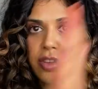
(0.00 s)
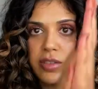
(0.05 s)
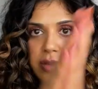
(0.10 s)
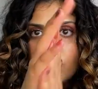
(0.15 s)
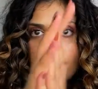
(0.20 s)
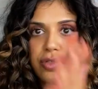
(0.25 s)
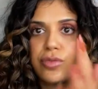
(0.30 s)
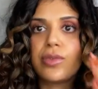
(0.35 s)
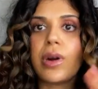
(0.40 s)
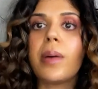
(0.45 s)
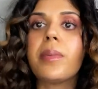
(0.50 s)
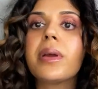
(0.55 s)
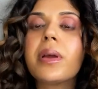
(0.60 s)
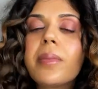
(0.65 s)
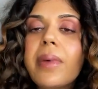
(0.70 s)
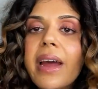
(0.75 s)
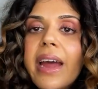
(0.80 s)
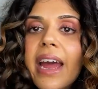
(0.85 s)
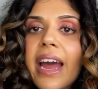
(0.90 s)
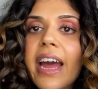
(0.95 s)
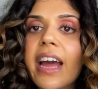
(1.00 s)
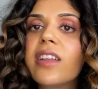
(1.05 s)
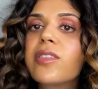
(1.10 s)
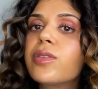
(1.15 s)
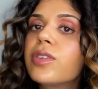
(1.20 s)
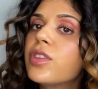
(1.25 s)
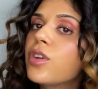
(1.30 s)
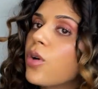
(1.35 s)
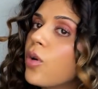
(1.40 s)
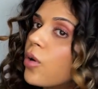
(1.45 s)
So I'm just rubbing my hands
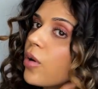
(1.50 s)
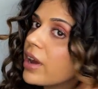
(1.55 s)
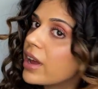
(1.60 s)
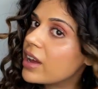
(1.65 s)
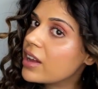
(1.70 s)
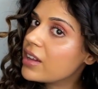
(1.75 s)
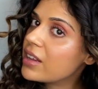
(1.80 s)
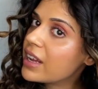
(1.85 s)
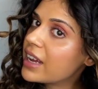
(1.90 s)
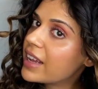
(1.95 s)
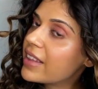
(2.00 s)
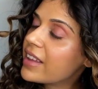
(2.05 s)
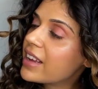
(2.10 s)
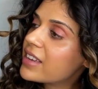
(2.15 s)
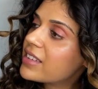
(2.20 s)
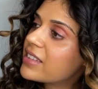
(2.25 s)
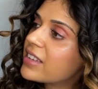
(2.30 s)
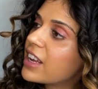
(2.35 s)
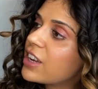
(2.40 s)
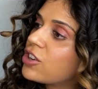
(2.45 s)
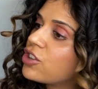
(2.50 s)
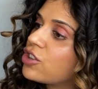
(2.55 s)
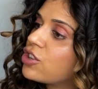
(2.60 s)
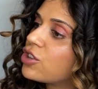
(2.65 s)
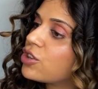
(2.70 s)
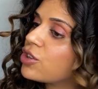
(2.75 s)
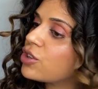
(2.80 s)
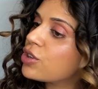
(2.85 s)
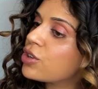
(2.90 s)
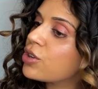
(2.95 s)
with the oil, and they said
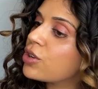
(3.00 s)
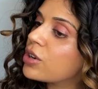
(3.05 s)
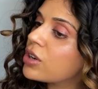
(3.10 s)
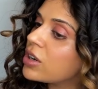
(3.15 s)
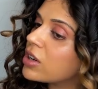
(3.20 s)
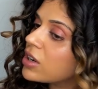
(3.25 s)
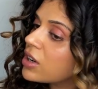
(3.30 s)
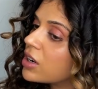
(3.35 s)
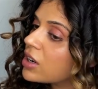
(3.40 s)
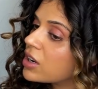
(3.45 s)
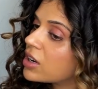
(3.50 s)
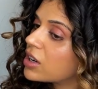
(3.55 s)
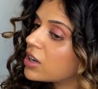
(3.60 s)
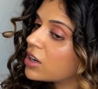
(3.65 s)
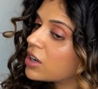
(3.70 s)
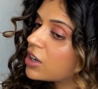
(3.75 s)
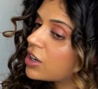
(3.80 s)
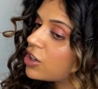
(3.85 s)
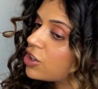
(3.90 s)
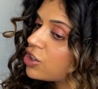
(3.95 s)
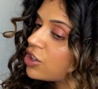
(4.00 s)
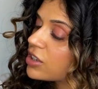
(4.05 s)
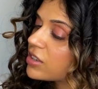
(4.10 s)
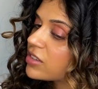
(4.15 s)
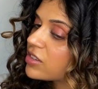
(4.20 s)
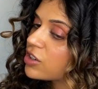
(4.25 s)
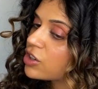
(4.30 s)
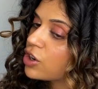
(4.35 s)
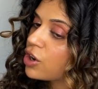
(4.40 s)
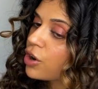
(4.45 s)
to
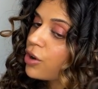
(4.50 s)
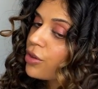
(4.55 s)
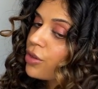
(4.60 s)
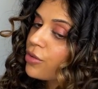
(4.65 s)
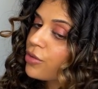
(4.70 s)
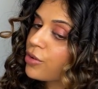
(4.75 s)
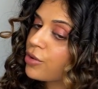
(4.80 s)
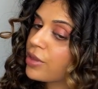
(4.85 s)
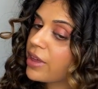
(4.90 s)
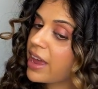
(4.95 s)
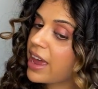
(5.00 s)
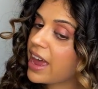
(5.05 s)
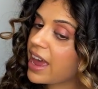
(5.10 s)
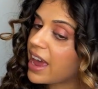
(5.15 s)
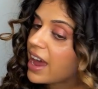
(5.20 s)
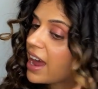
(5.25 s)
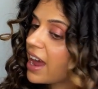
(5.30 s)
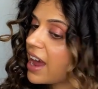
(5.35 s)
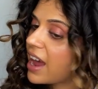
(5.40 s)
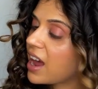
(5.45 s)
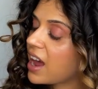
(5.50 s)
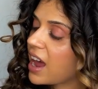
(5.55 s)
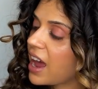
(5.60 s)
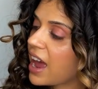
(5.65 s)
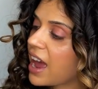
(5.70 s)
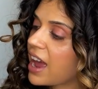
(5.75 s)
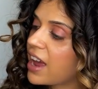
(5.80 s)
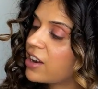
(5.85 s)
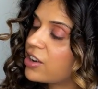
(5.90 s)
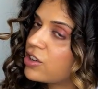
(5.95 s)
just go through the hair
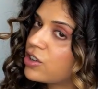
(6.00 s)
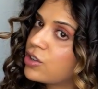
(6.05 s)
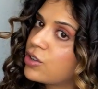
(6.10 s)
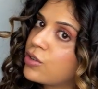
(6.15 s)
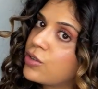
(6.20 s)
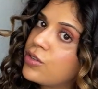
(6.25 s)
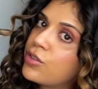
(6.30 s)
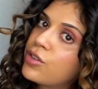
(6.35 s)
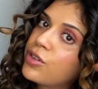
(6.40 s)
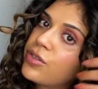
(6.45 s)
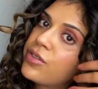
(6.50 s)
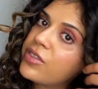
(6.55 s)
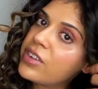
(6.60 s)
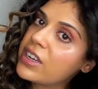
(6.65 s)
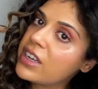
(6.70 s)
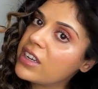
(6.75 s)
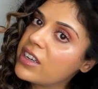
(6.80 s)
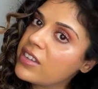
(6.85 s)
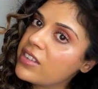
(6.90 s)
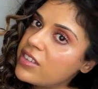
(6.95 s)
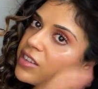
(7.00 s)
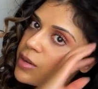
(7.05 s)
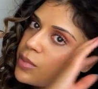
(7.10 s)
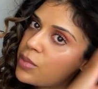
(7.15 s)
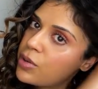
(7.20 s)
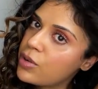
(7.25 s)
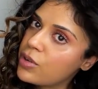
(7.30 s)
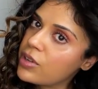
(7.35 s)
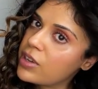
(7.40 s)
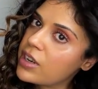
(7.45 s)
and use your fingers to
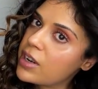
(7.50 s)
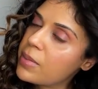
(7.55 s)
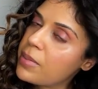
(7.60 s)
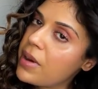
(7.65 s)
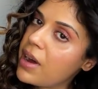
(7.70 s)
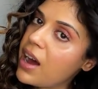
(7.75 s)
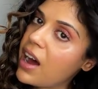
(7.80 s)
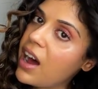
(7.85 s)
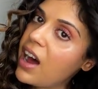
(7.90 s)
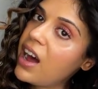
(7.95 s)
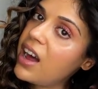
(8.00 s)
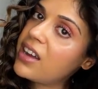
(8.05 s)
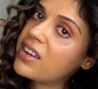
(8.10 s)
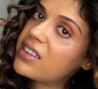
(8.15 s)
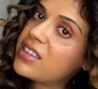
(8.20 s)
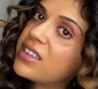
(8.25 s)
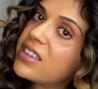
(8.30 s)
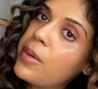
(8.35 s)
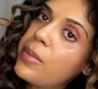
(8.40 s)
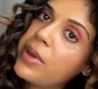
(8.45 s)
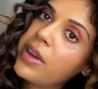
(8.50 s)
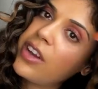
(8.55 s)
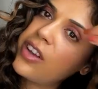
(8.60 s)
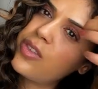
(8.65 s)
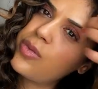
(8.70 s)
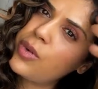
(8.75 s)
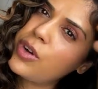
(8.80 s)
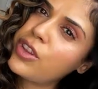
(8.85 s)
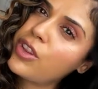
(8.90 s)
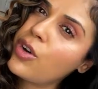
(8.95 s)
pull it apart,
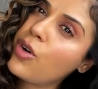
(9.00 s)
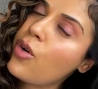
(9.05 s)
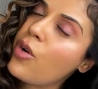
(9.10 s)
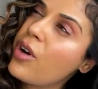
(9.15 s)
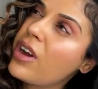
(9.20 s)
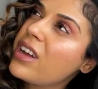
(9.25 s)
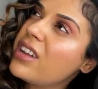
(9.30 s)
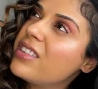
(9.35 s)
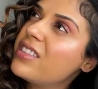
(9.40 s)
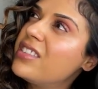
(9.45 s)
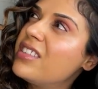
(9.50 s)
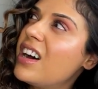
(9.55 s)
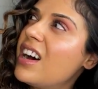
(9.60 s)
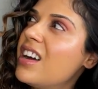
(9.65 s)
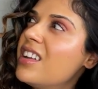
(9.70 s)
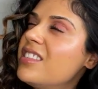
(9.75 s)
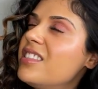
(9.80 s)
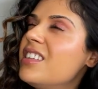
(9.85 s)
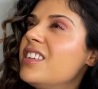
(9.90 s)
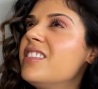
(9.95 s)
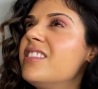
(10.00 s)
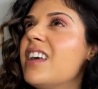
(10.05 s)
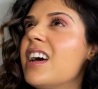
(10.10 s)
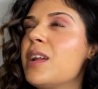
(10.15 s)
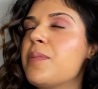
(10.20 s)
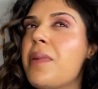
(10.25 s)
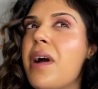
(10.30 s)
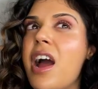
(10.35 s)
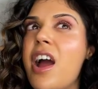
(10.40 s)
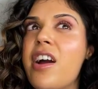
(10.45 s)
because what the oil does is that
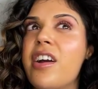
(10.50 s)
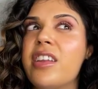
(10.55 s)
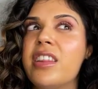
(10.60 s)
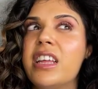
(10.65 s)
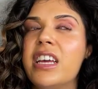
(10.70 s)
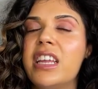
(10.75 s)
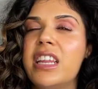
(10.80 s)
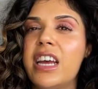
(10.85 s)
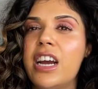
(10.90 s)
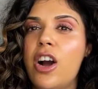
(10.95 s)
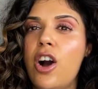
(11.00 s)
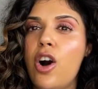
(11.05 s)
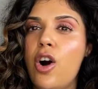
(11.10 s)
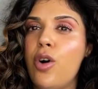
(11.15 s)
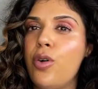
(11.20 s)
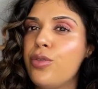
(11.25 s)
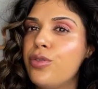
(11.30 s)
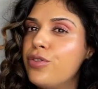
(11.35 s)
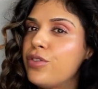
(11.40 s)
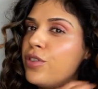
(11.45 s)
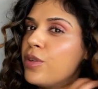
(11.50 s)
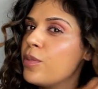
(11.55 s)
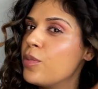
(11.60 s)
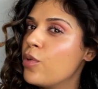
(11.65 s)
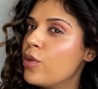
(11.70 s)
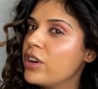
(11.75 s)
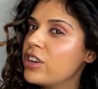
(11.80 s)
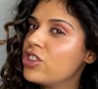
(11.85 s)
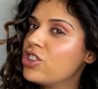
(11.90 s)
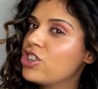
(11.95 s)
apparently it like holds the
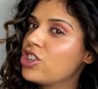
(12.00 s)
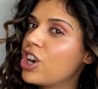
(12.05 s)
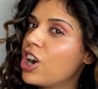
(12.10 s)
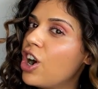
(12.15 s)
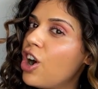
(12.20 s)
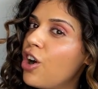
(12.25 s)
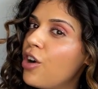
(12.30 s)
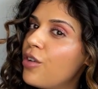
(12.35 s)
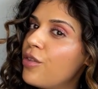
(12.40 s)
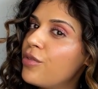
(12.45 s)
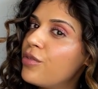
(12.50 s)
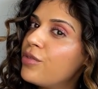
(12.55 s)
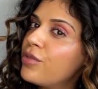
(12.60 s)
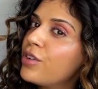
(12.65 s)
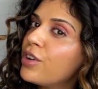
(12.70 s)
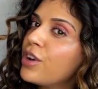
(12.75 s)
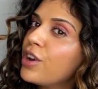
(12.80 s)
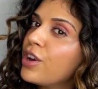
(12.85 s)
moisture of